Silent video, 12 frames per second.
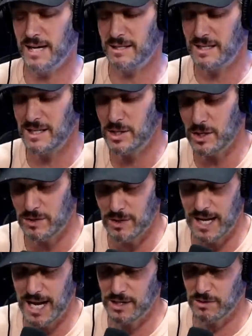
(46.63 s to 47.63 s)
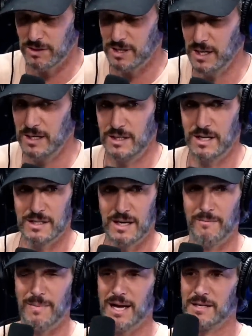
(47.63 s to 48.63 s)
t-shirts are naturally tight because
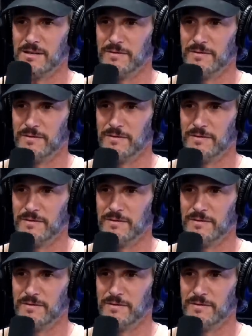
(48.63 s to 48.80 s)
I'm massive.